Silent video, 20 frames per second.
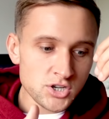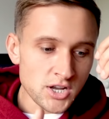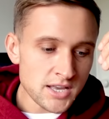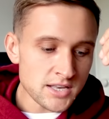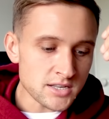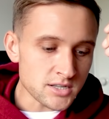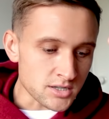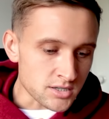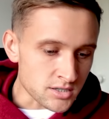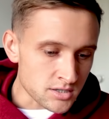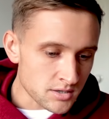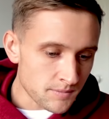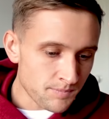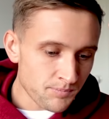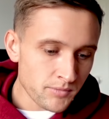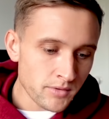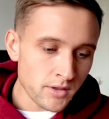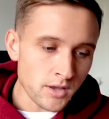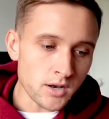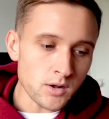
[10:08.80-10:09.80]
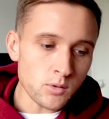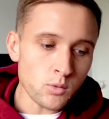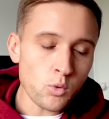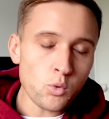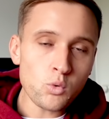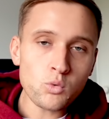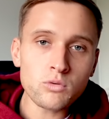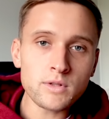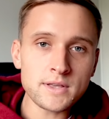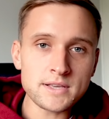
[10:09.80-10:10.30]
Jesus, you know,
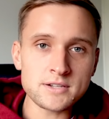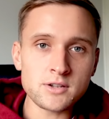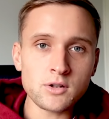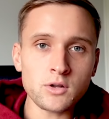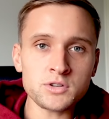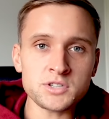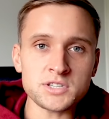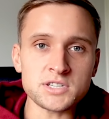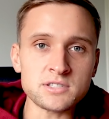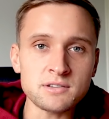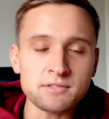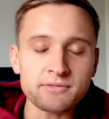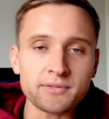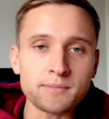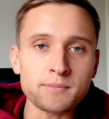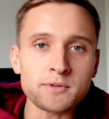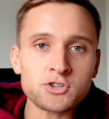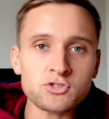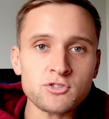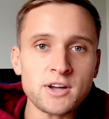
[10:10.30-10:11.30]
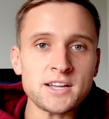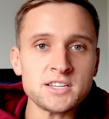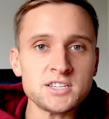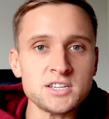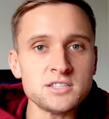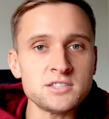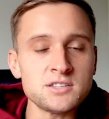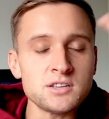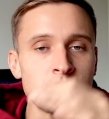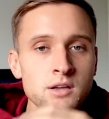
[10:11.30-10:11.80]
all these losses are from the
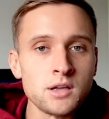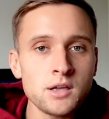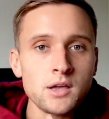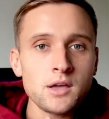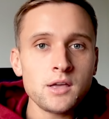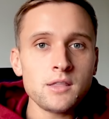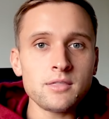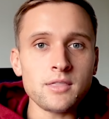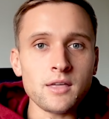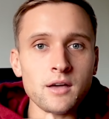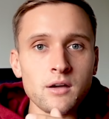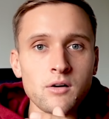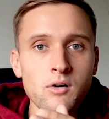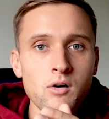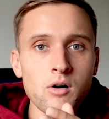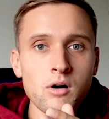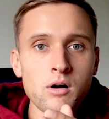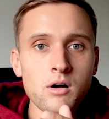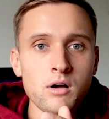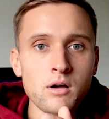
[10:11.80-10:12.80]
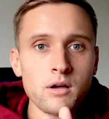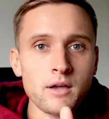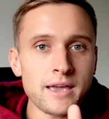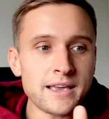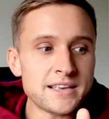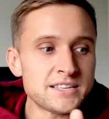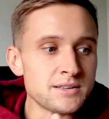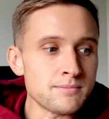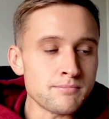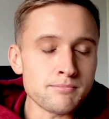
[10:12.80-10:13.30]
strategy that
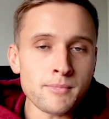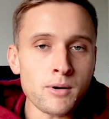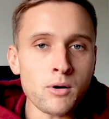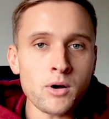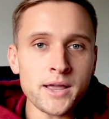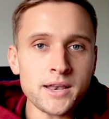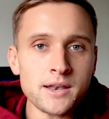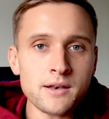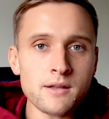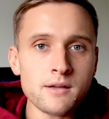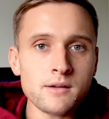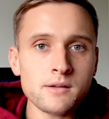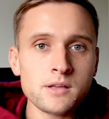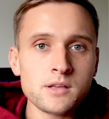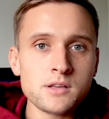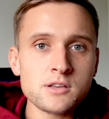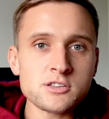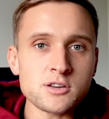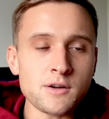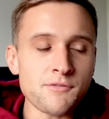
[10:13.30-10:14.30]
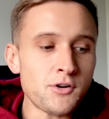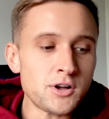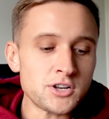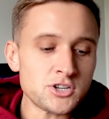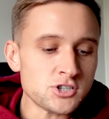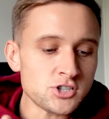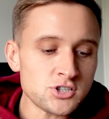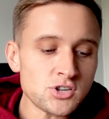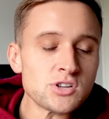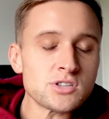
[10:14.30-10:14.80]
isn't mine. So if I
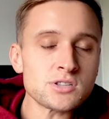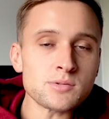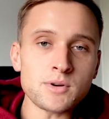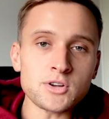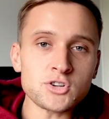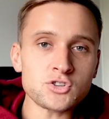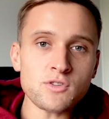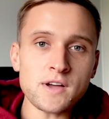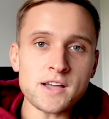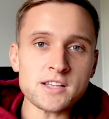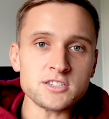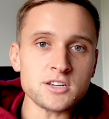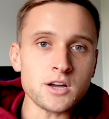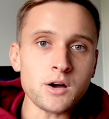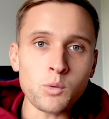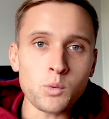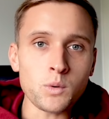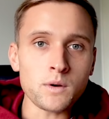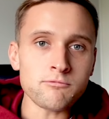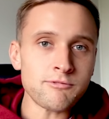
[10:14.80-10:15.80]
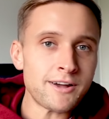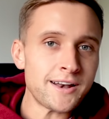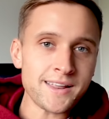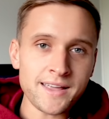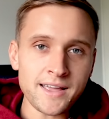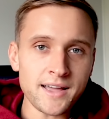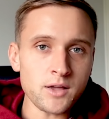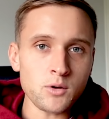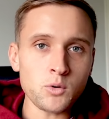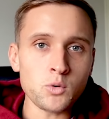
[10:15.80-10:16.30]
just stick to my strategy, I will
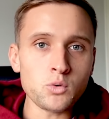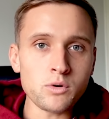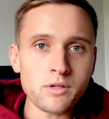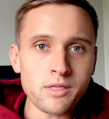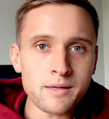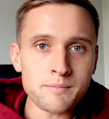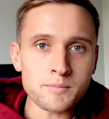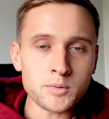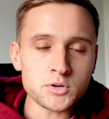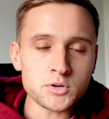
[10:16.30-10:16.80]
eradicate all of them